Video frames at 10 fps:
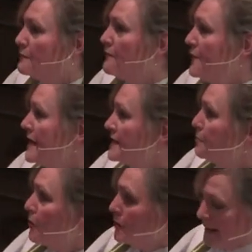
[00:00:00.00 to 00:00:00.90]

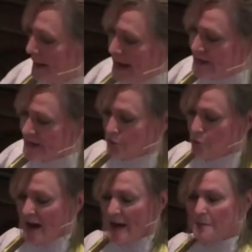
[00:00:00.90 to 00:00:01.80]
Facebook and
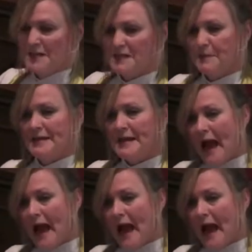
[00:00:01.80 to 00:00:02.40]
Instagram and spend